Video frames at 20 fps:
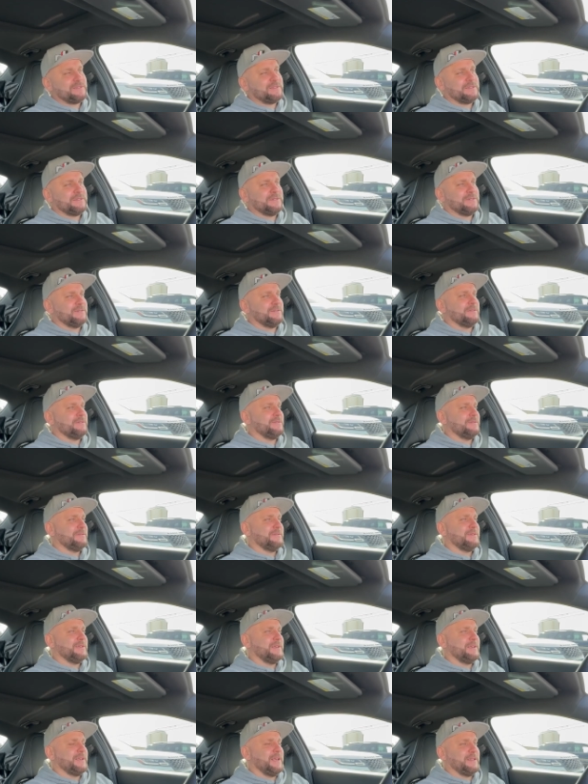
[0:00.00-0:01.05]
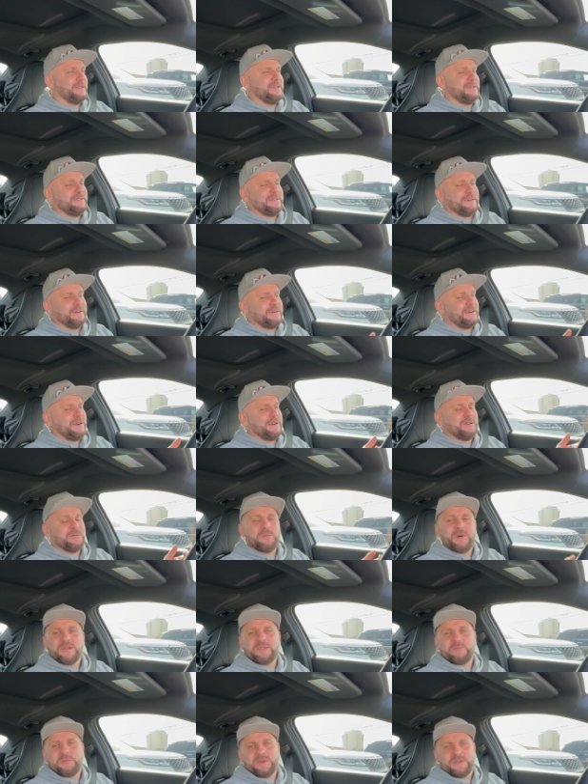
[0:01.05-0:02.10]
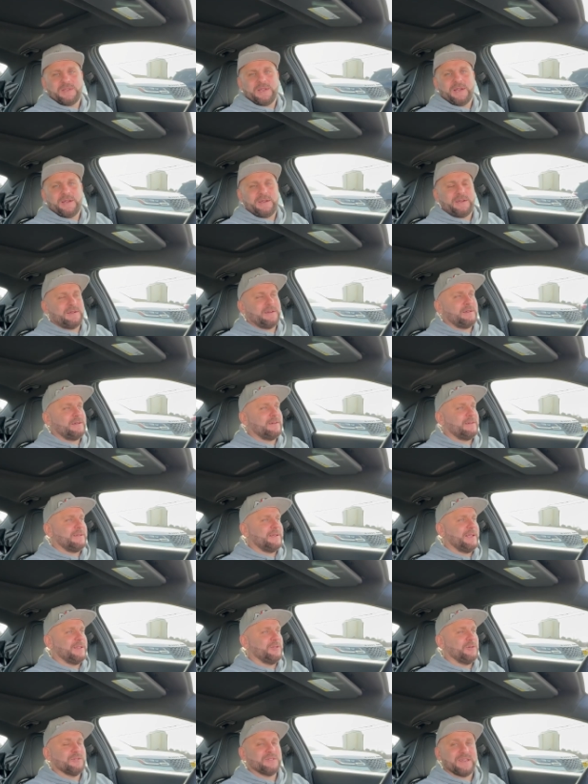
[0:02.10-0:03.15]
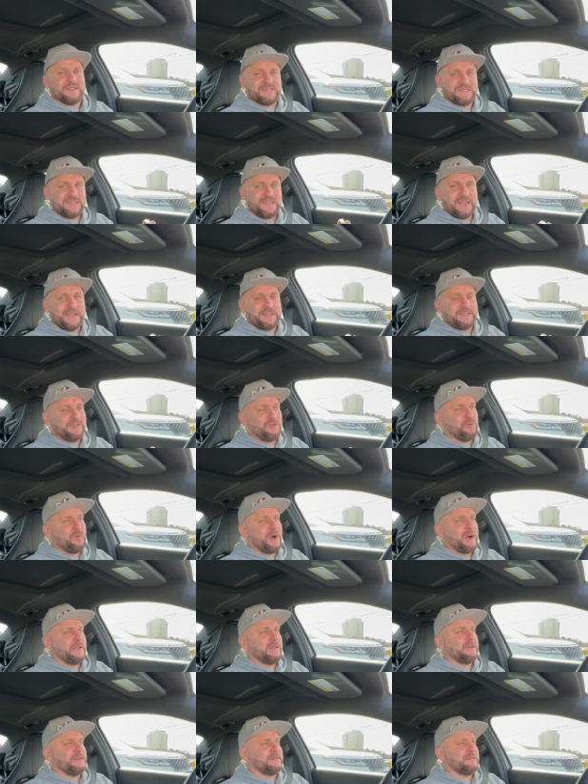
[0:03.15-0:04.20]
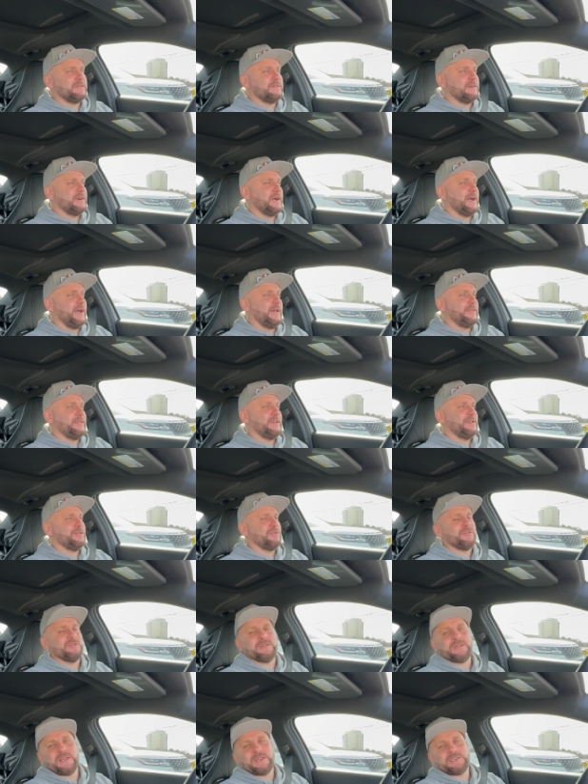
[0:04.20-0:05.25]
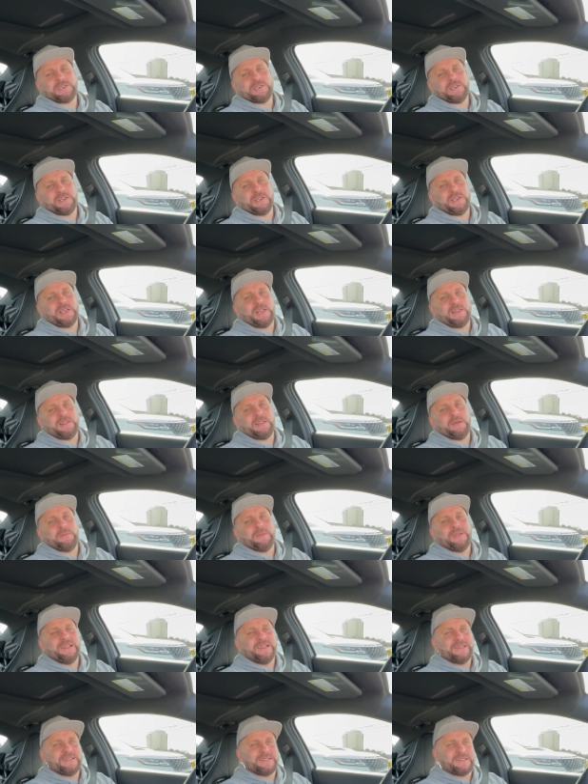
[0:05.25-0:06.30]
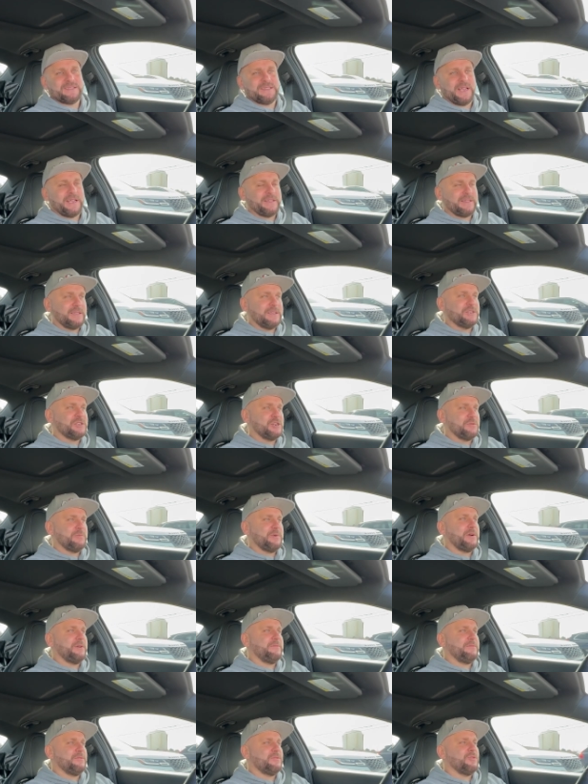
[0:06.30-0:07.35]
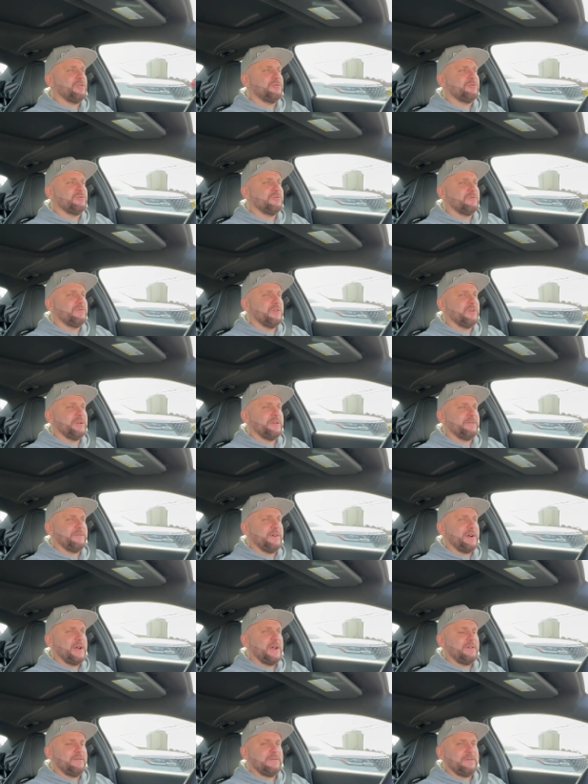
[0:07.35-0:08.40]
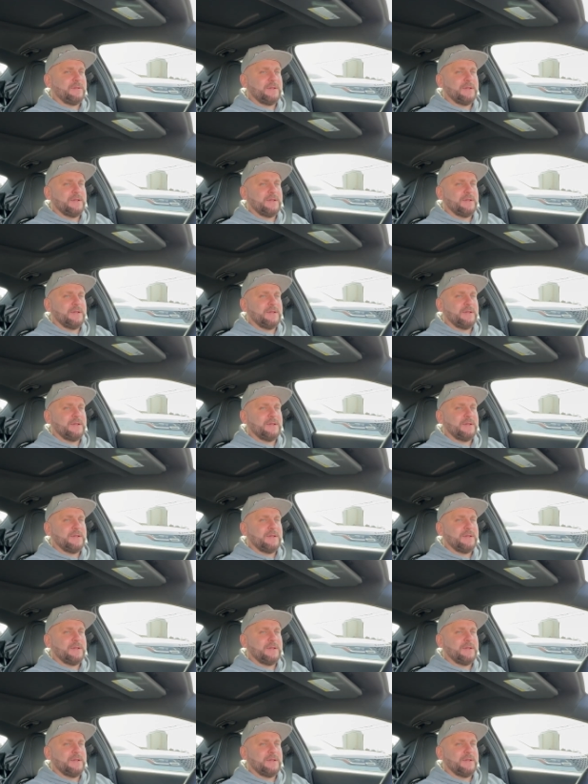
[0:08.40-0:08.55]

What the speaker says: So yeah, these are $100 per tire, and those are slightly wider. So I think you could actually get them slightly cheaper if you go to 45.